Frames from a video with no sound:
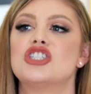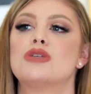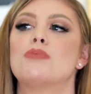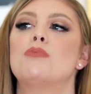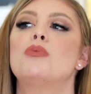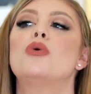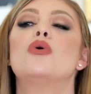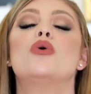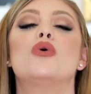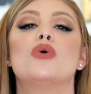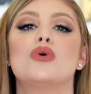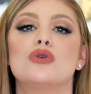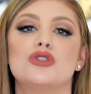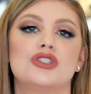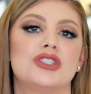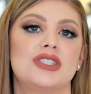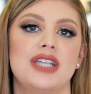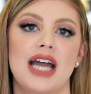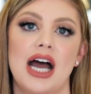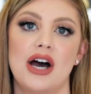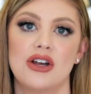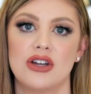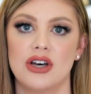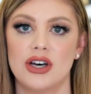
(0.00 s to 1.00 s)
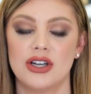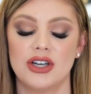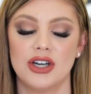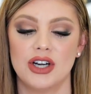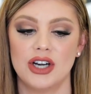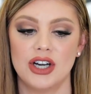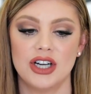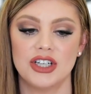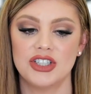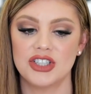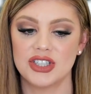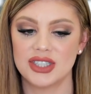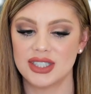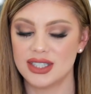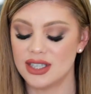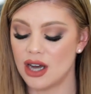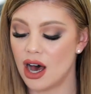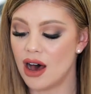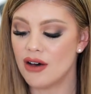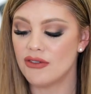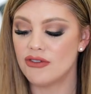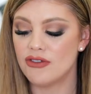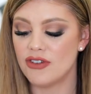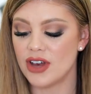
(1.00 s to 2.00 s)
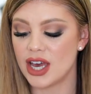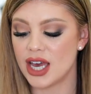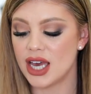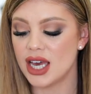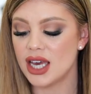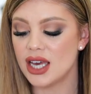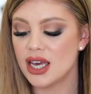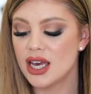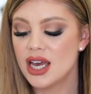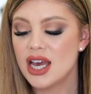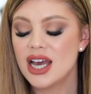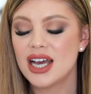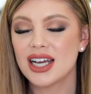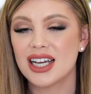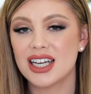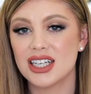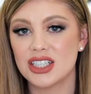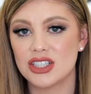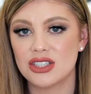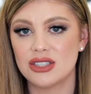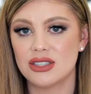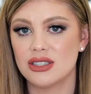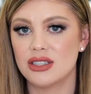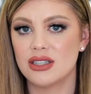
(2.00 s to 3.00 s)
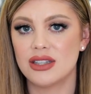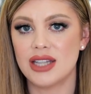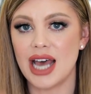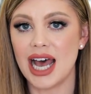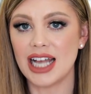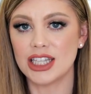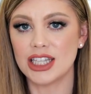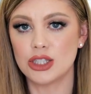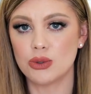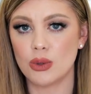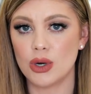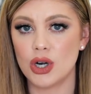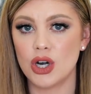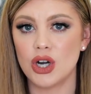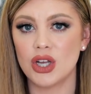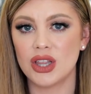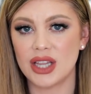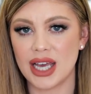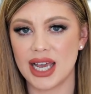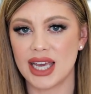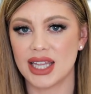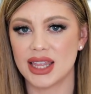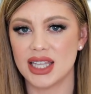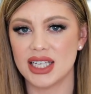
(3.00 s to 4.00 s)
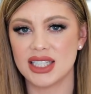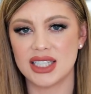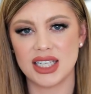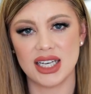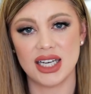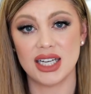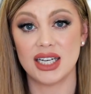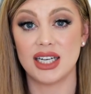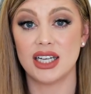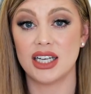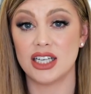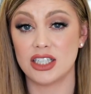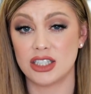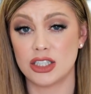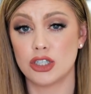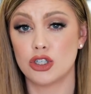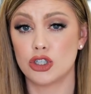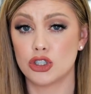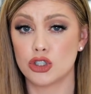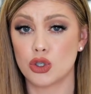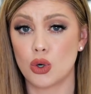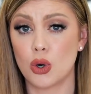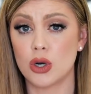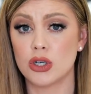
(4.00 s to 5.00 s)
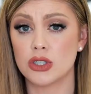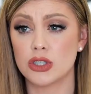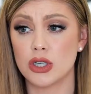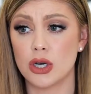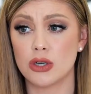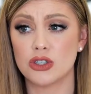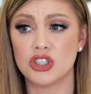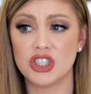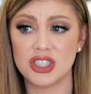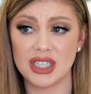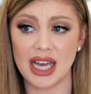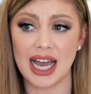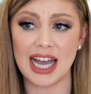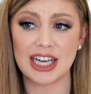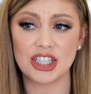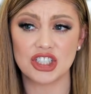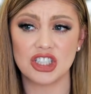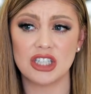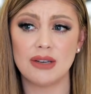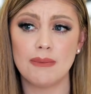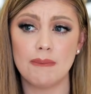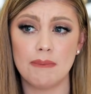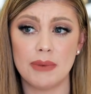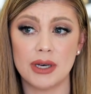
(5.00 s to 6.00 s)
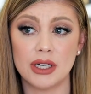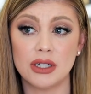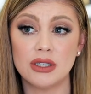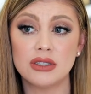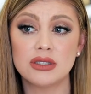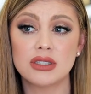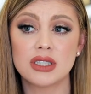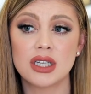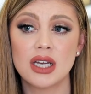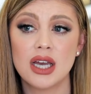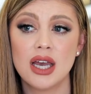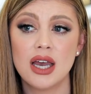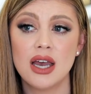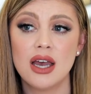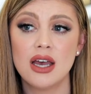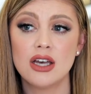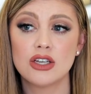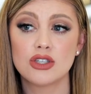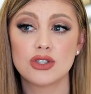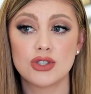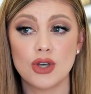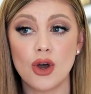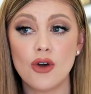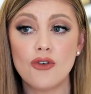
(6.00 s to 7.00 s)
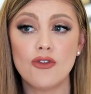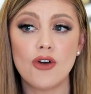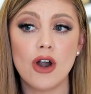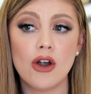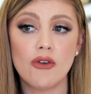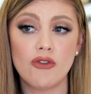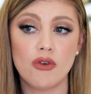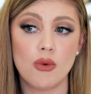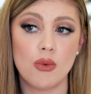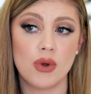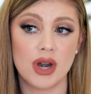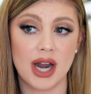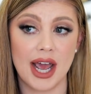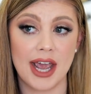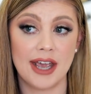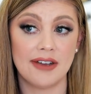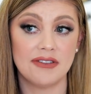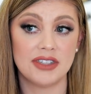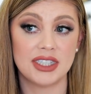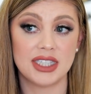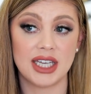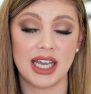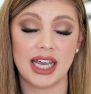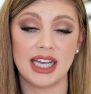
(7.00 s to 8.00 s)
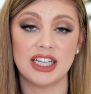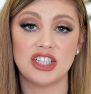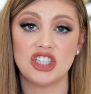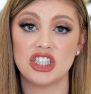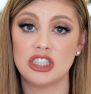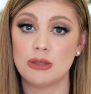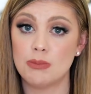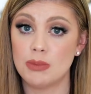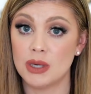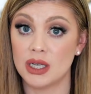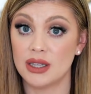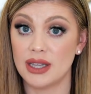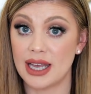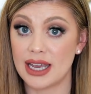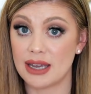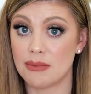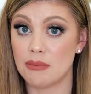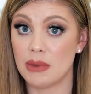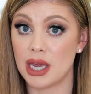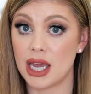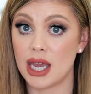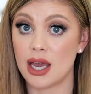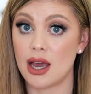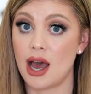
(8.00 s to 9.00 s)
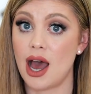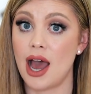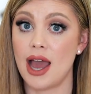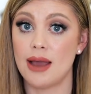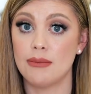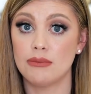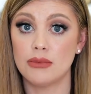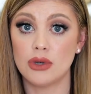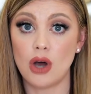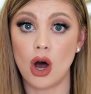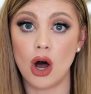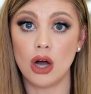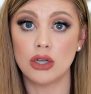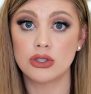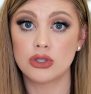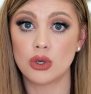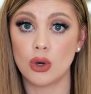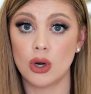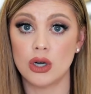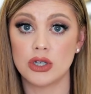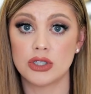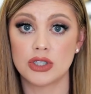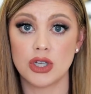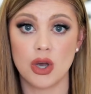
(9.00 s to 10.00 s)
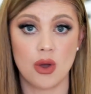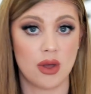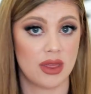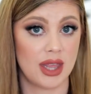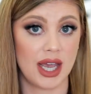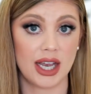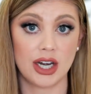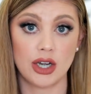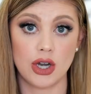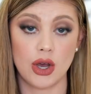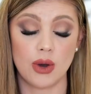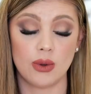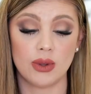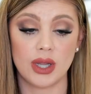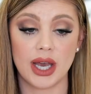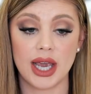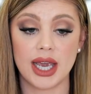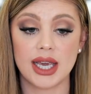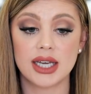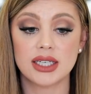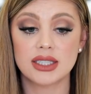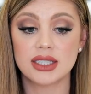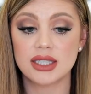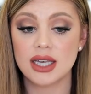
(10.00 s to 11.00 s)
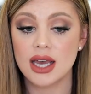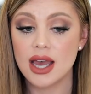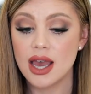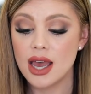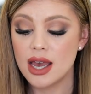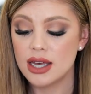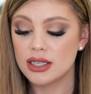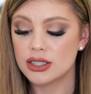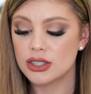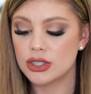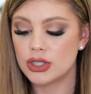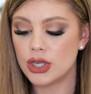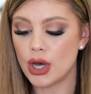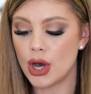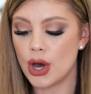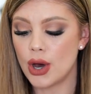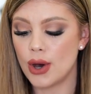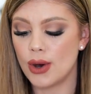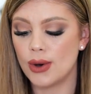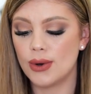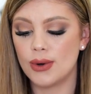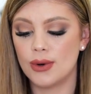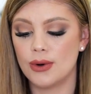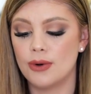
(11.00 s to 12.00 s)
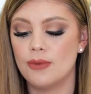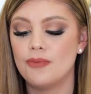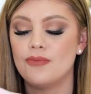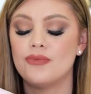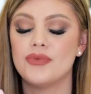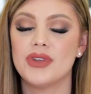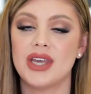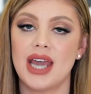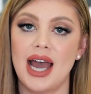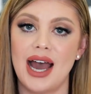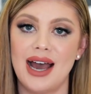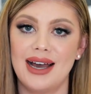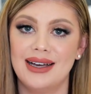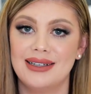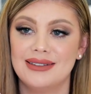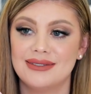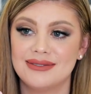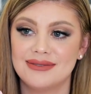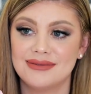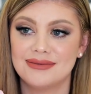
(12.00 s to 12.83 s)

just pulls down on her. It does not fit, because that's where her length is in, is her torso. She's actually built, so far from what I have seen, she's built like me. I'm all torso and like no legs. So yeah,